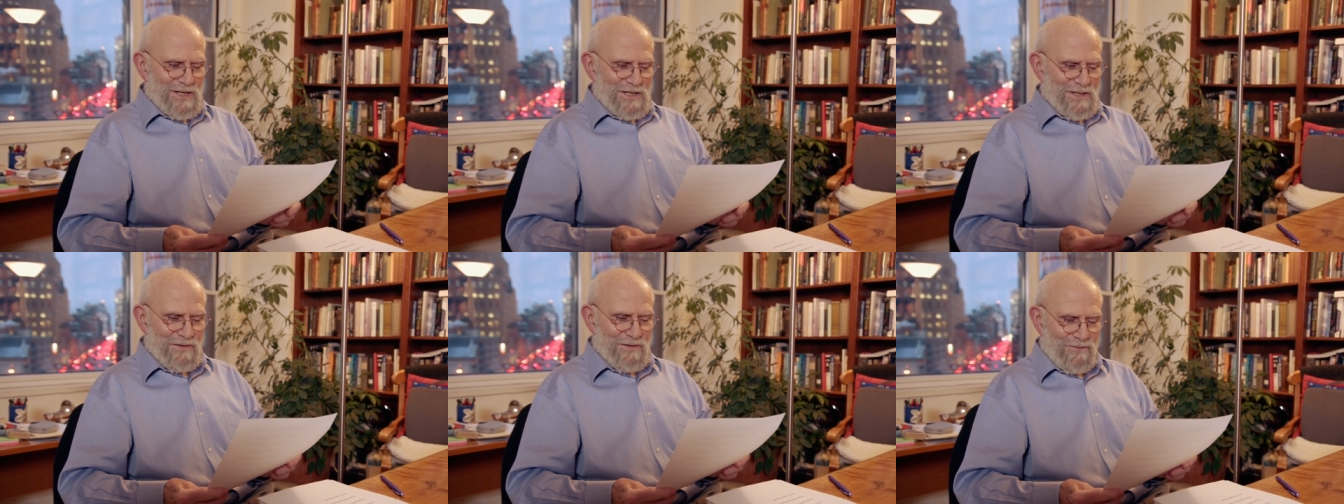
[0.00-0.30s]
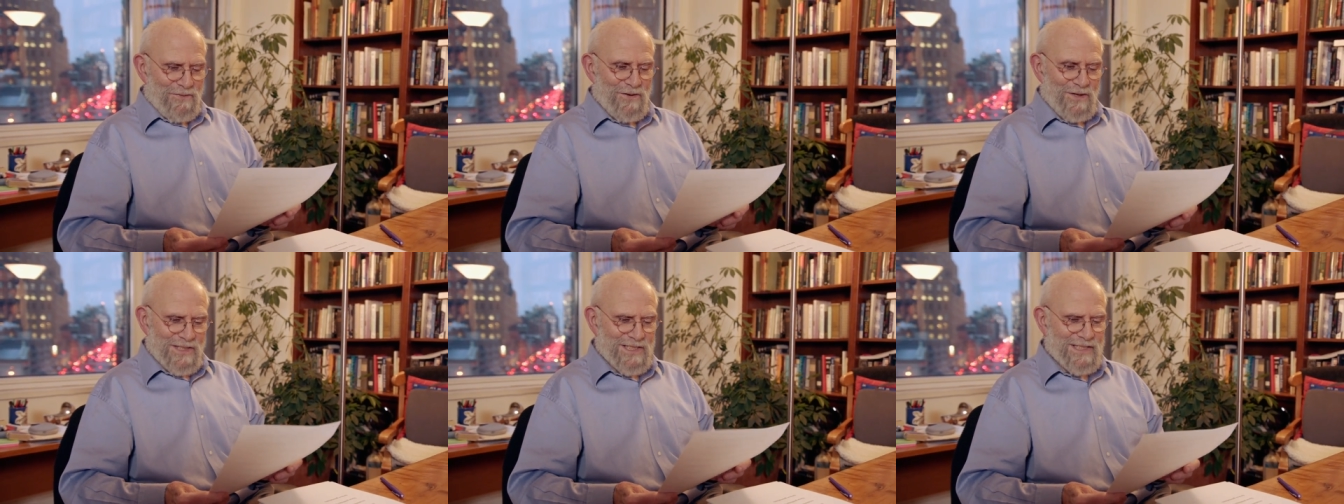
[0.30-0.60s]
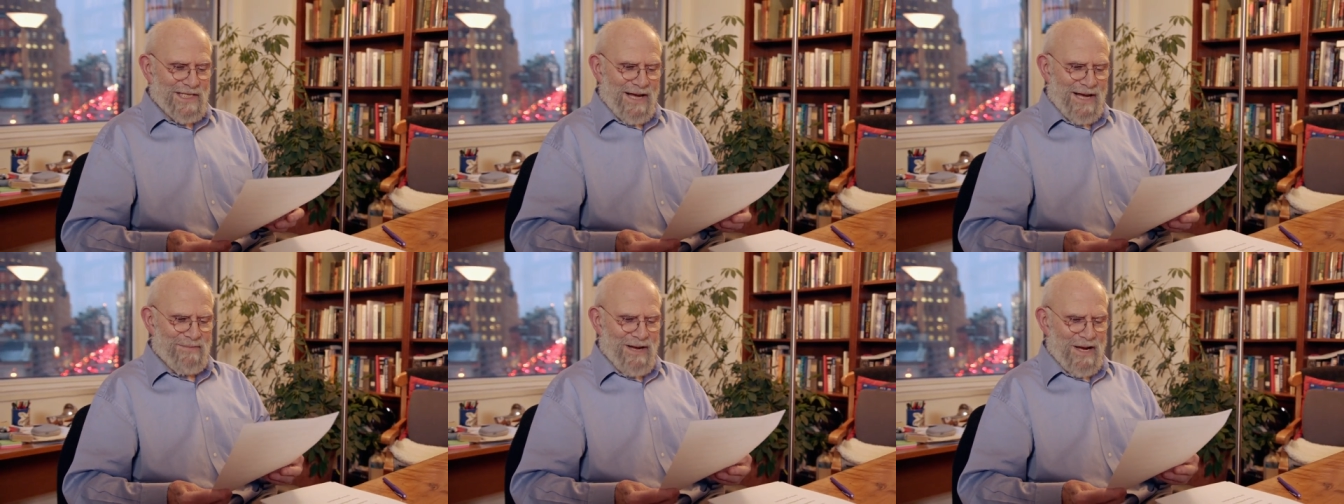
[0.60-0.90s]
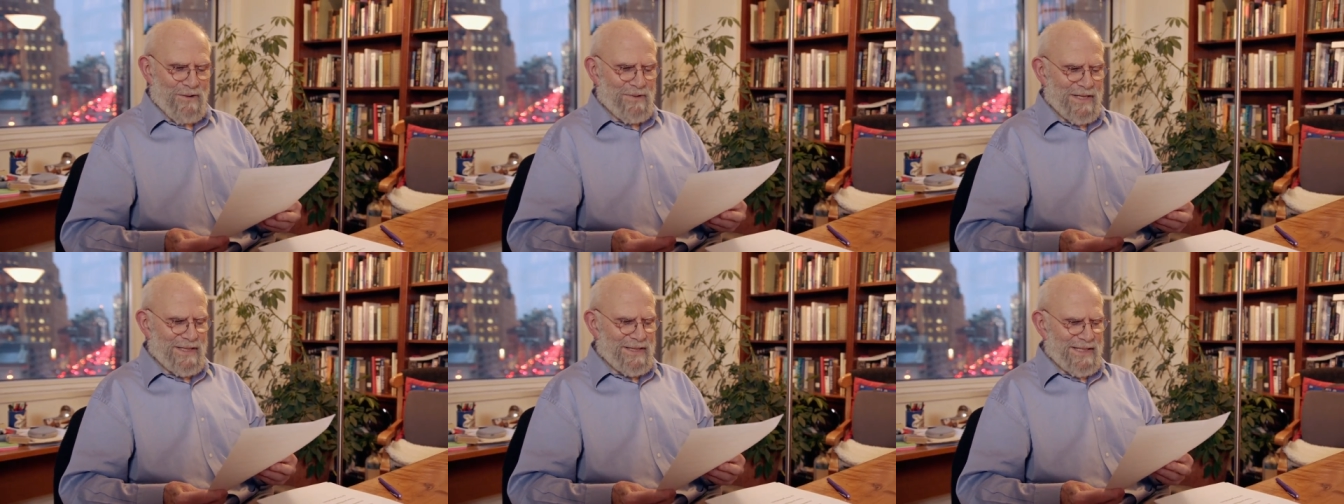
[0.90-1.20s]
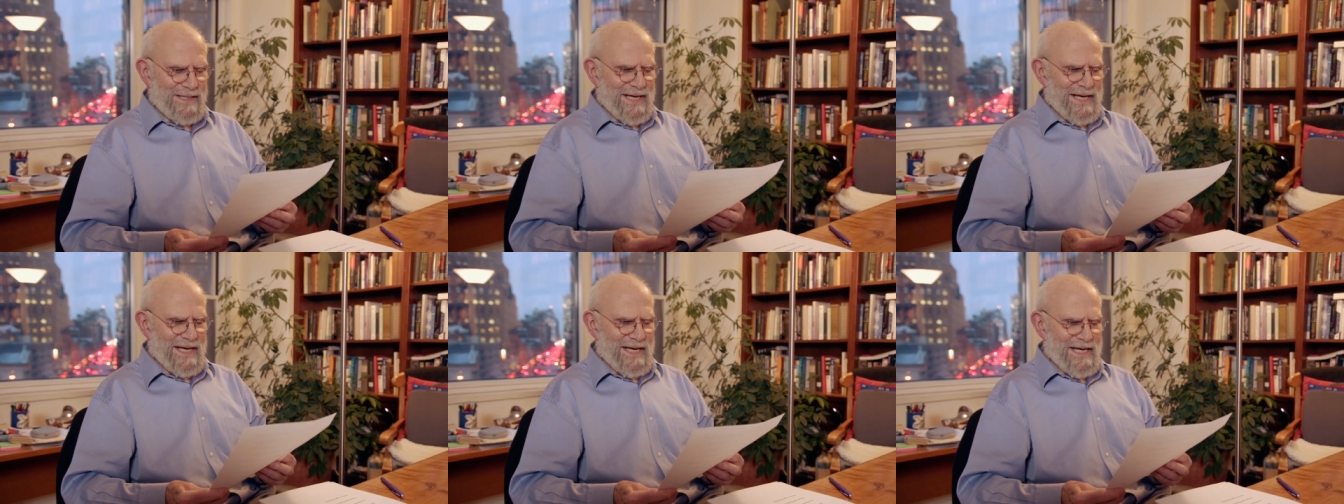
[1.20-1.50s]
The first time I went
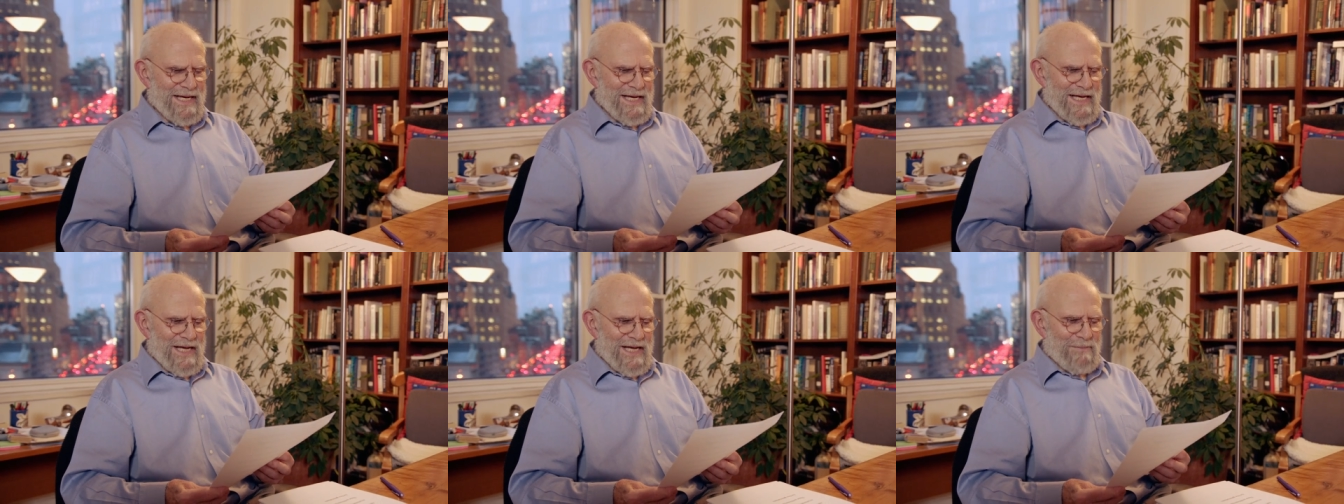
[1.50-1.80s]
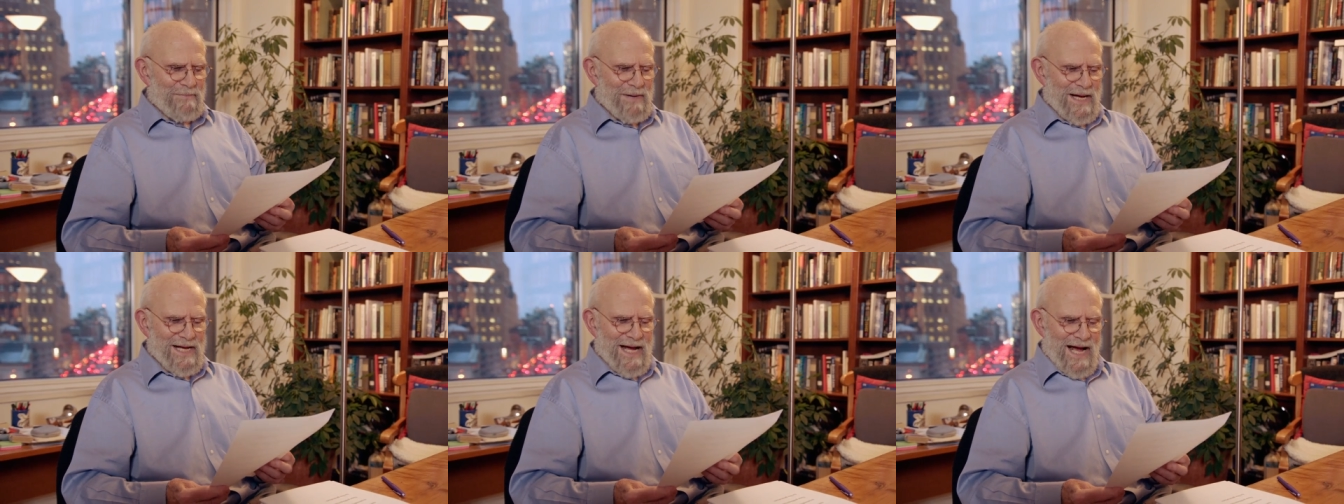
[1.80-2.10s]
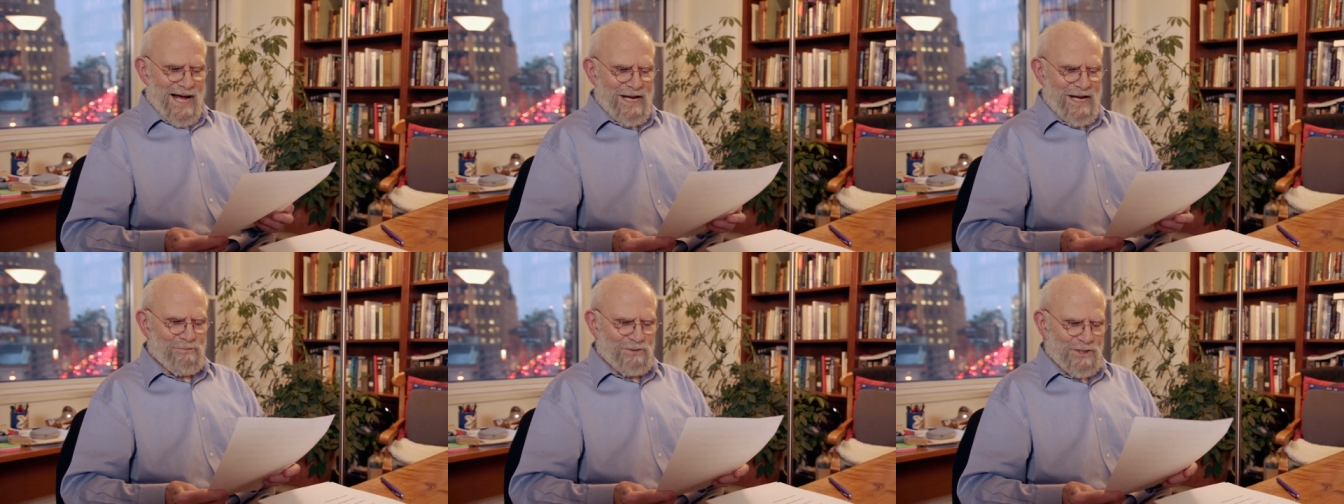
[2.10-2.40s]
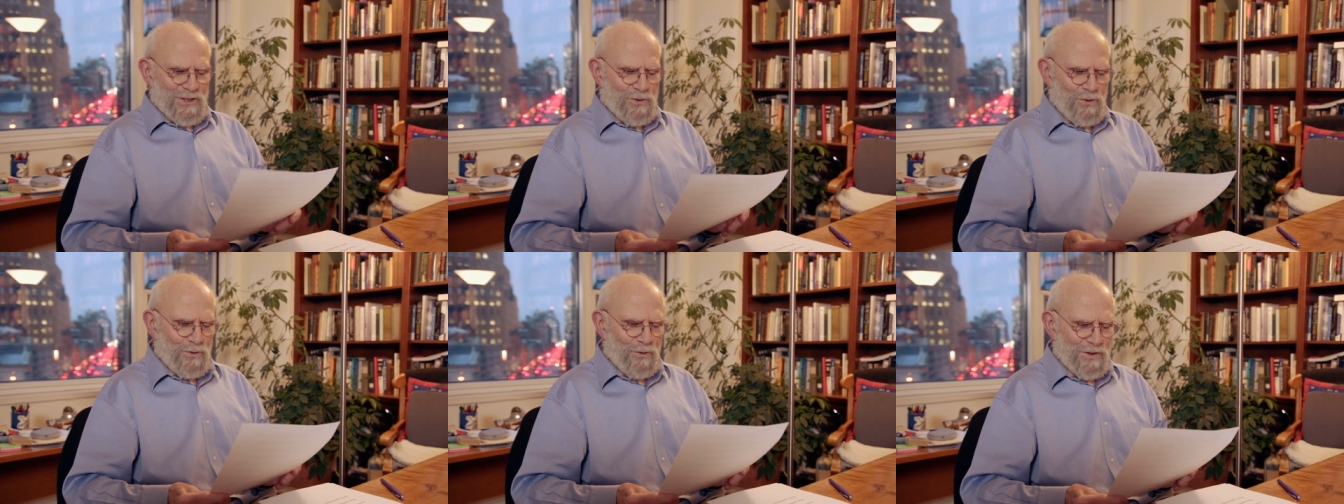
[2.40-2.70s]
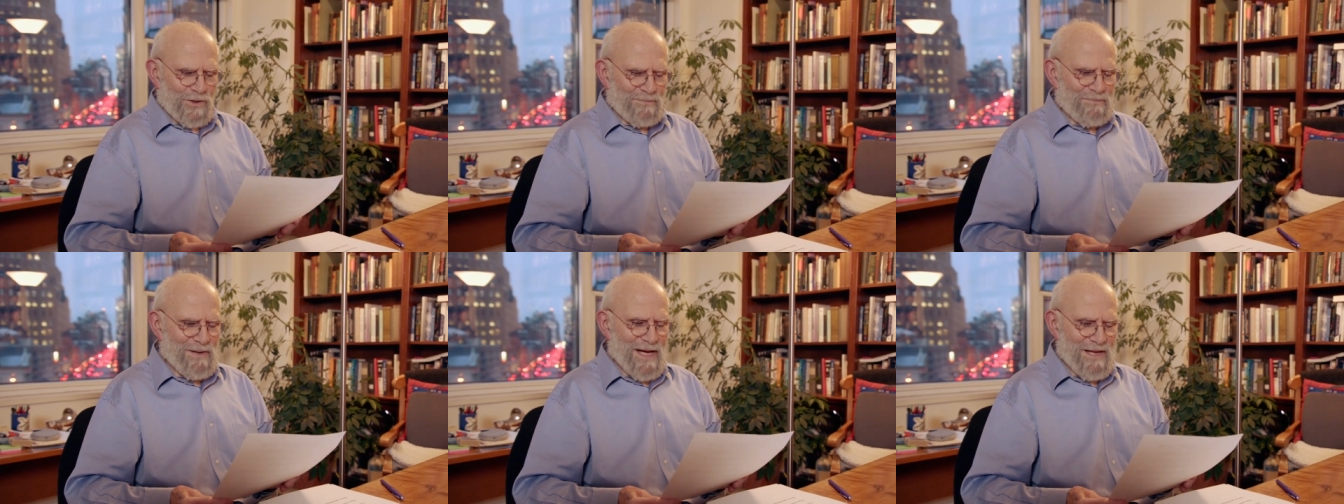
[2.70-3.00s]
there, my eye was
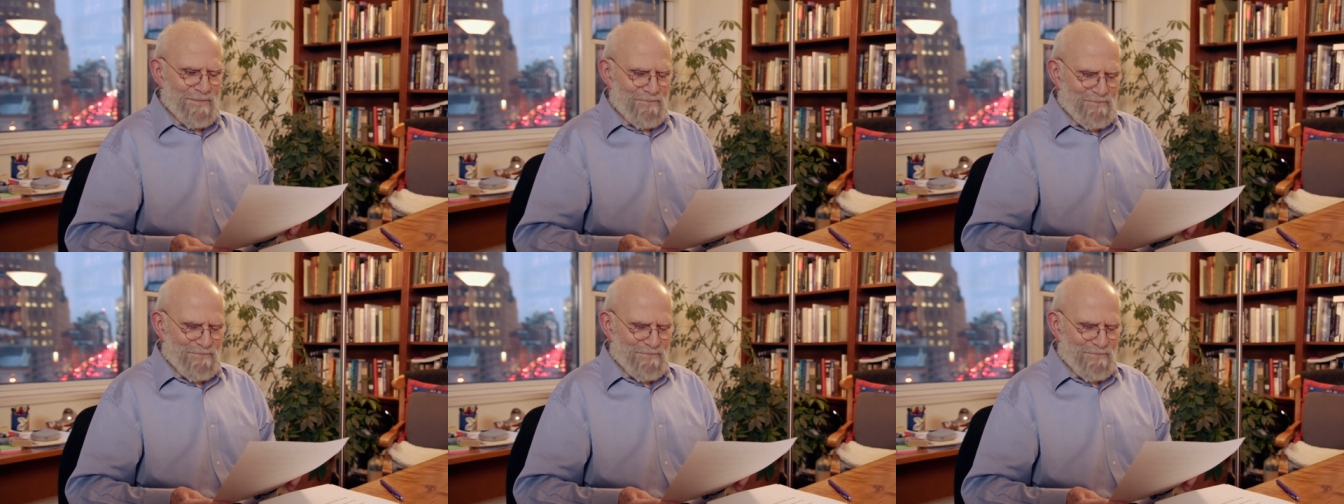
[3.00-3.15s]
caught by a